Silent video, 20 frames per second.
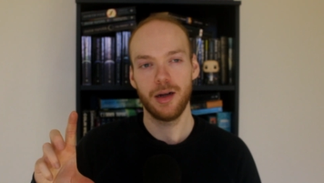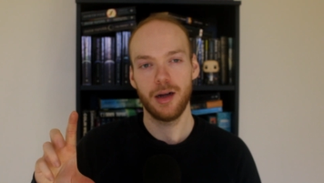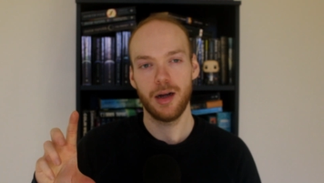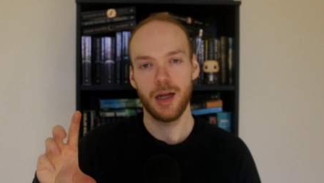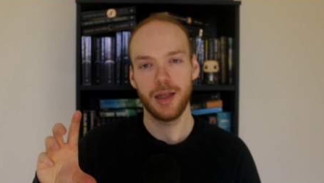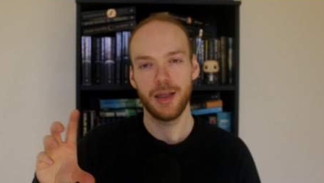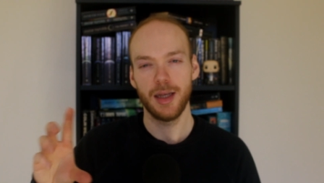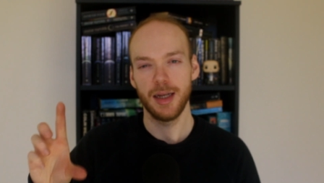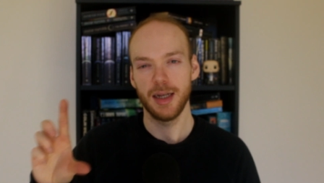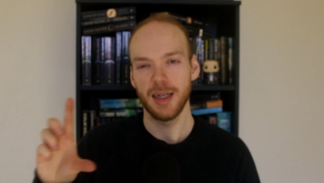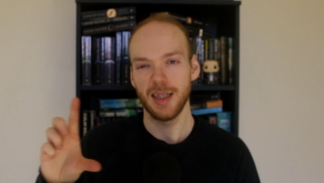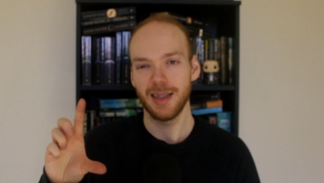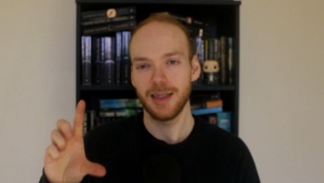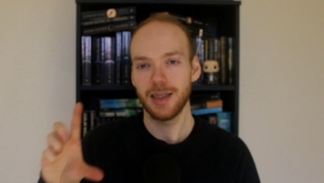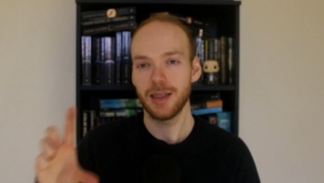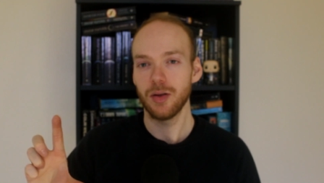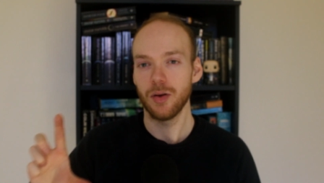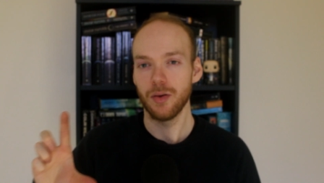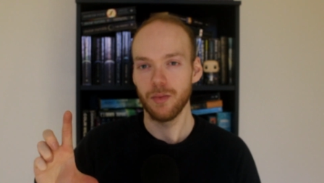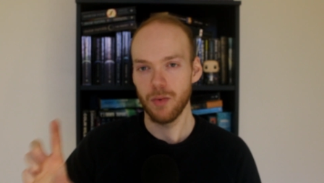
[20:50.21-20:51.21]
I think it's
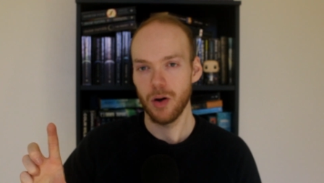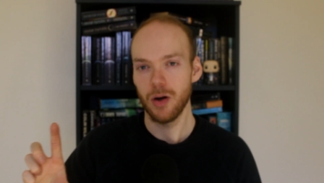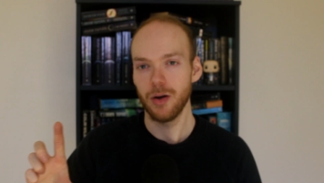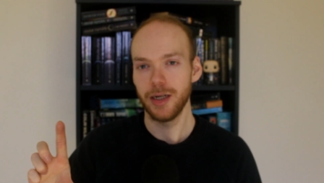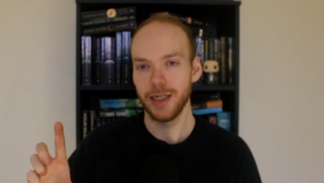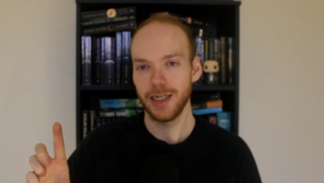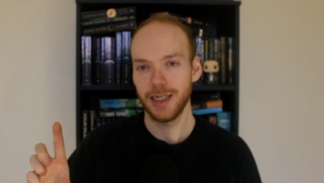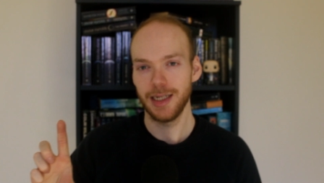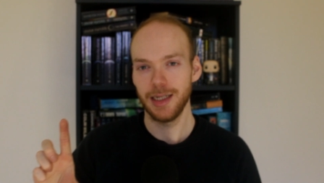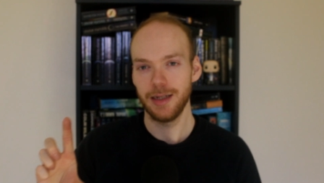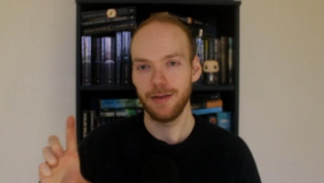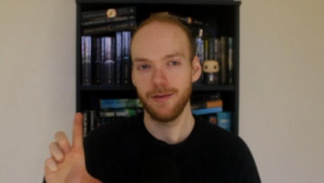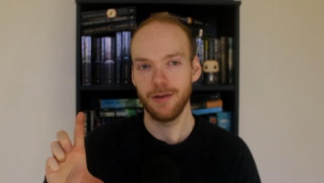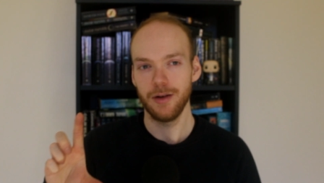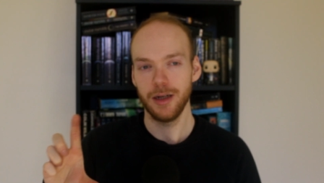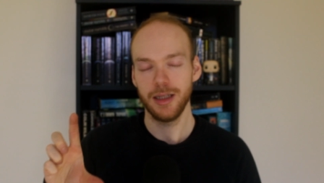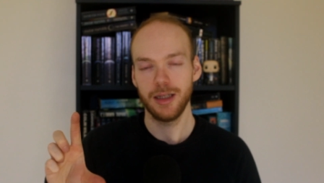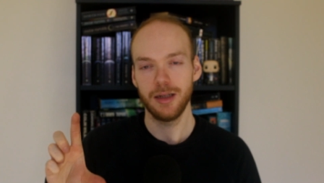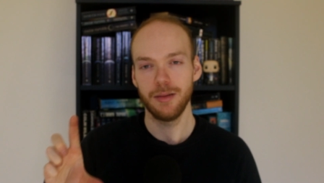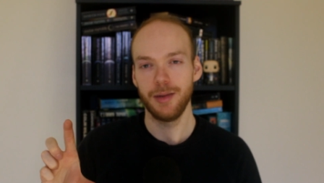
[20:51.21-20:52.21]
sort of warranted for
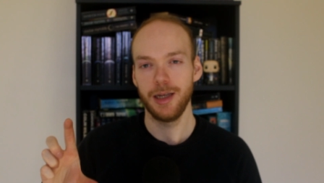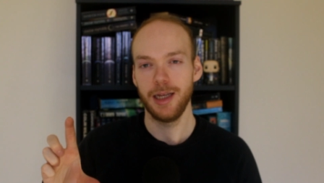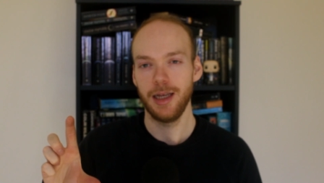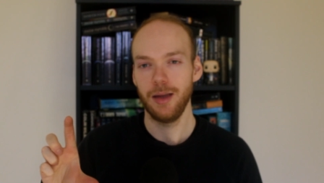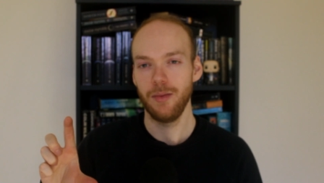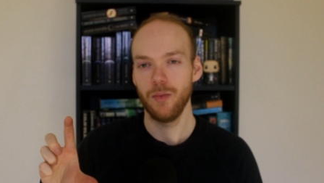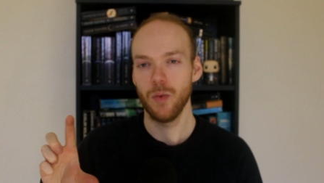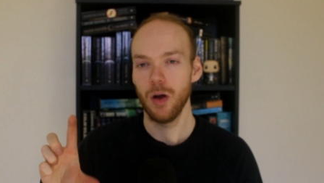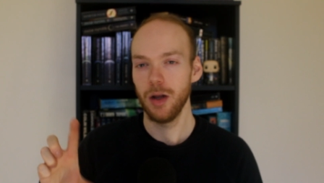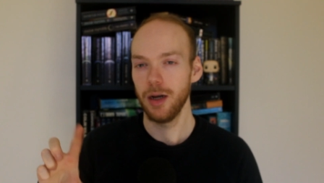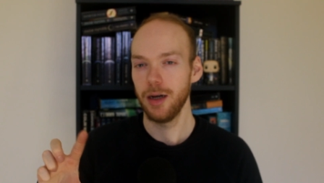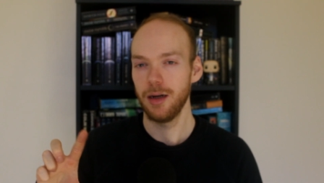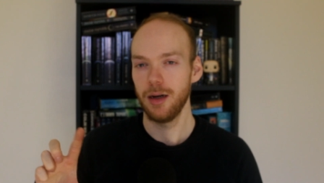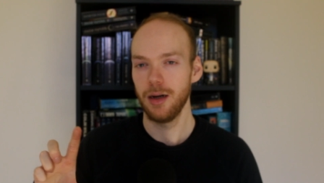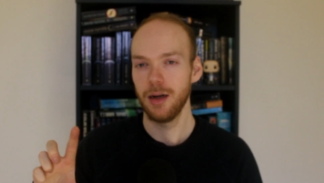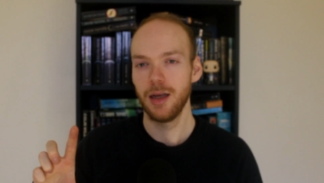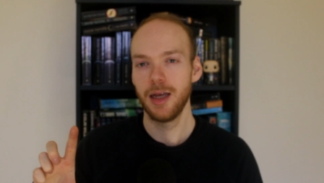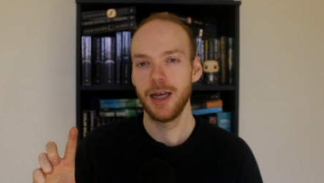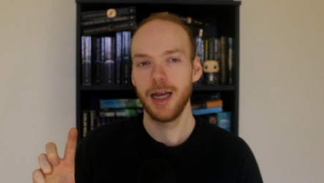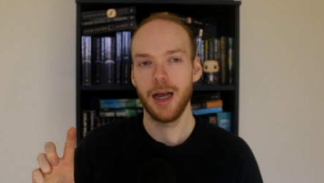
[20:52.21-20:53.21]
it to be one
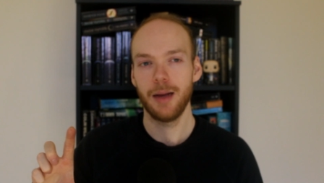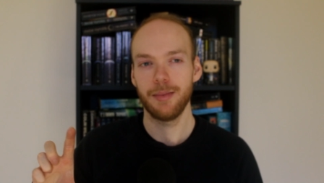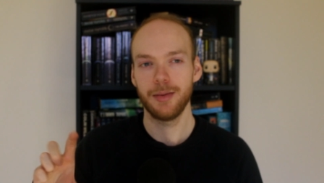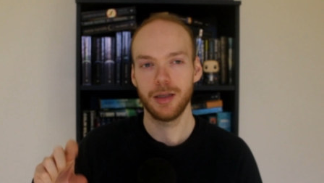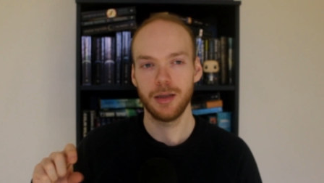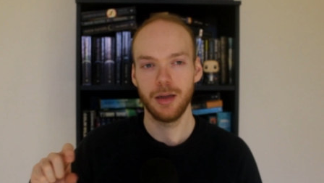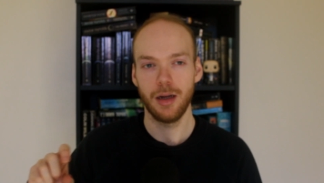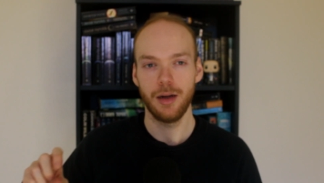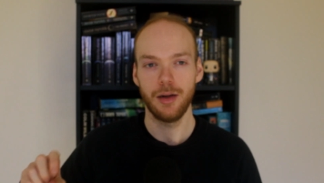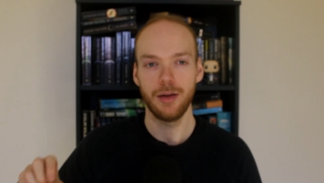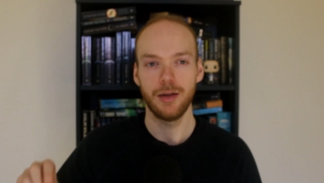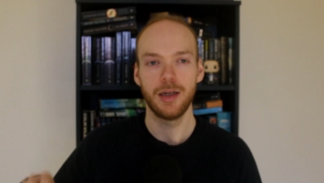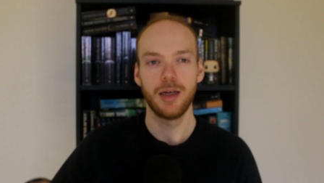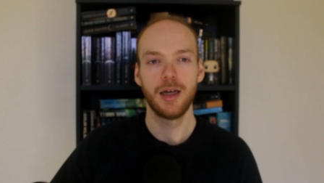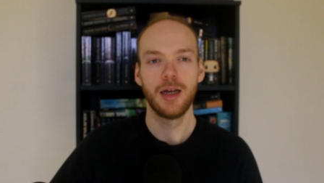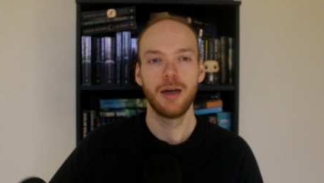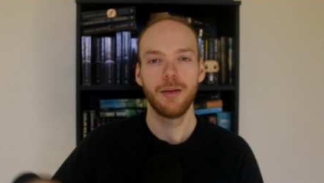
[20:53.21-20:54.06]
episode,